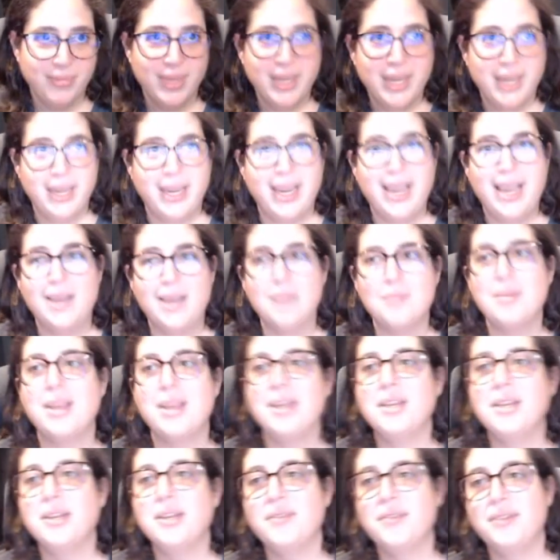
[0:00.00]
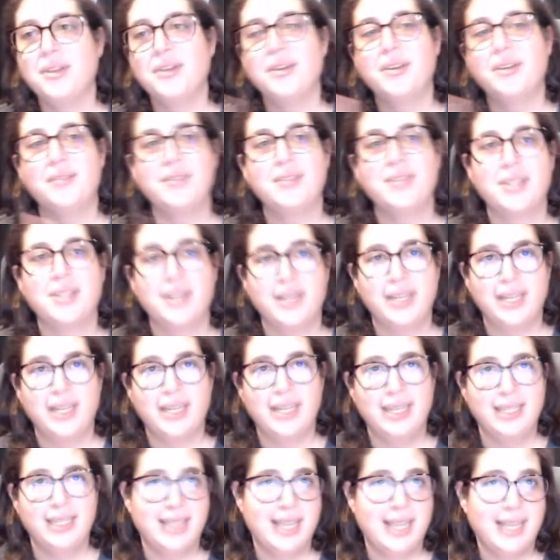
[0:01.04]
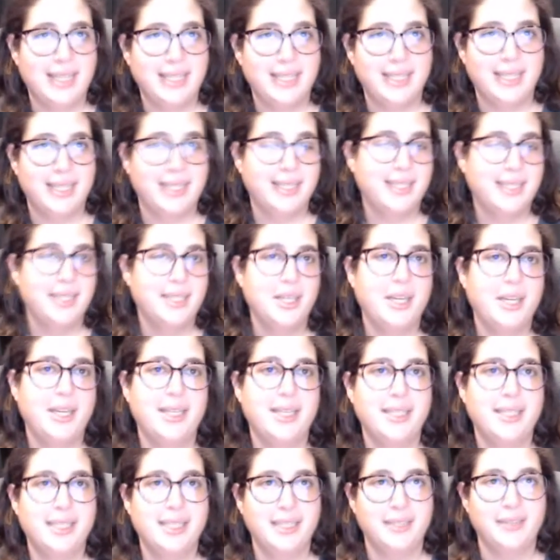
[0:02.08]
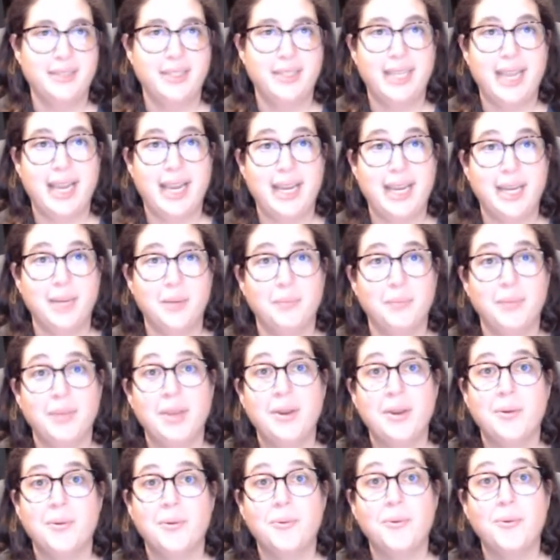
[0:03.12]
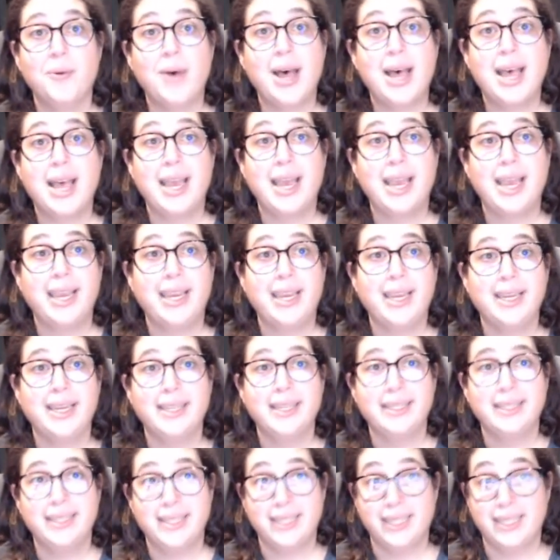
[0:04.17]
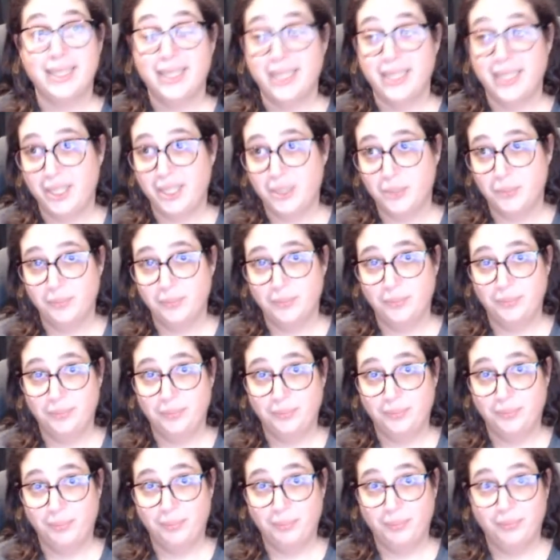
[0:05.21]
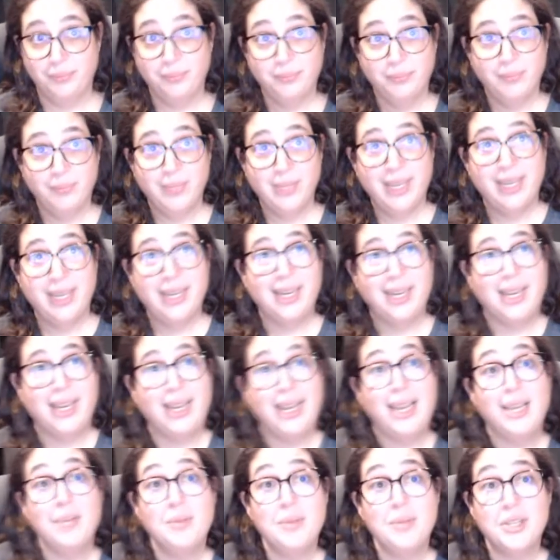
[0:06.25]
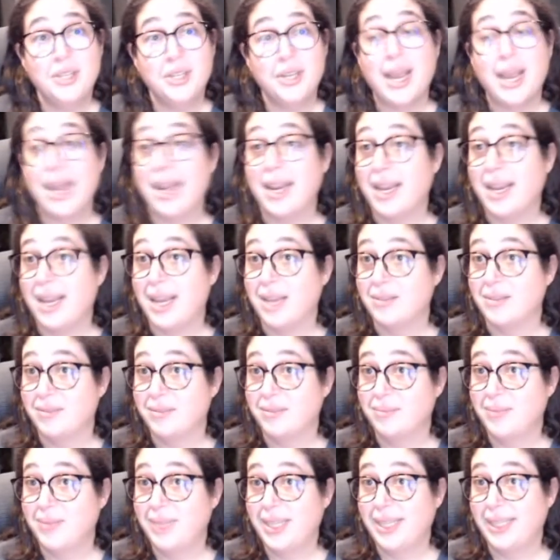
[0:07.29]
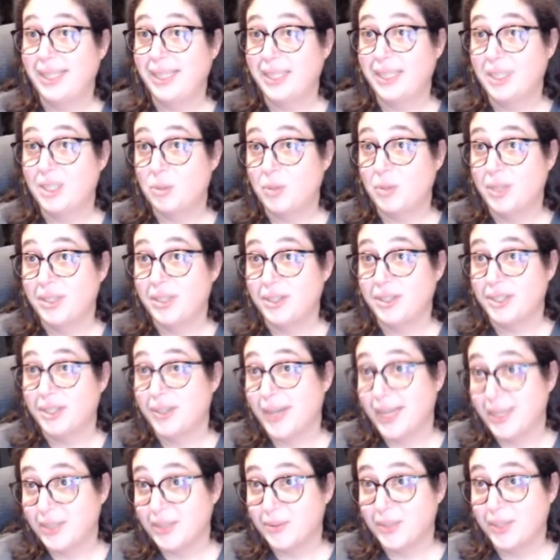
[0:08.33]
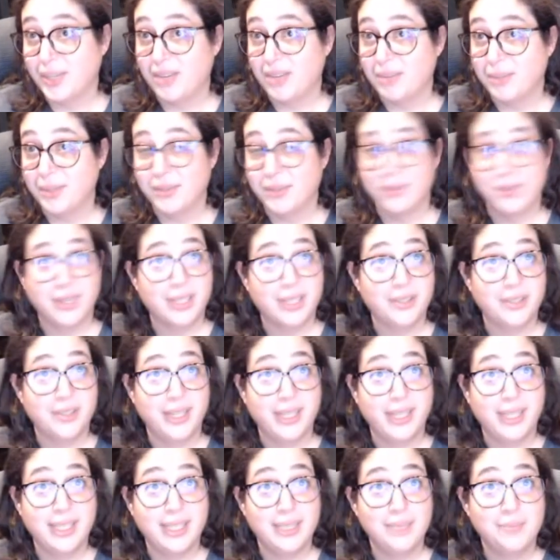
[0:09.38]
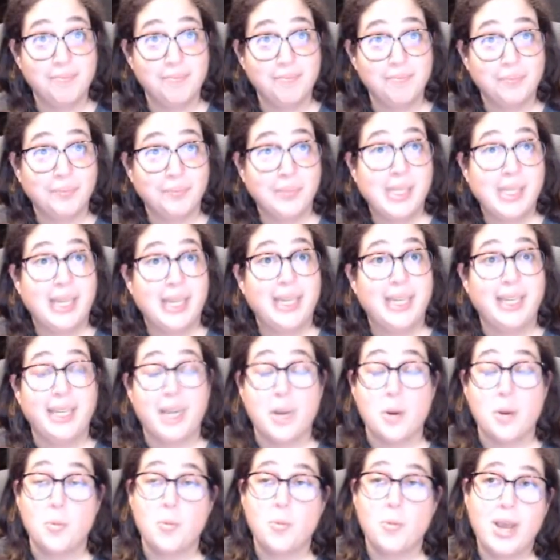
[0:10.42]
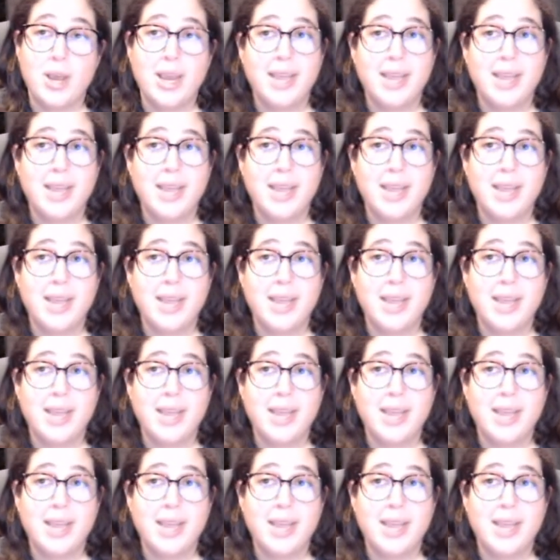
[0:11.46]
how many of you have started a sentence and are guilty of saying, why didn't you? I'm sure I have at least once or twice when I've been frustrated. Why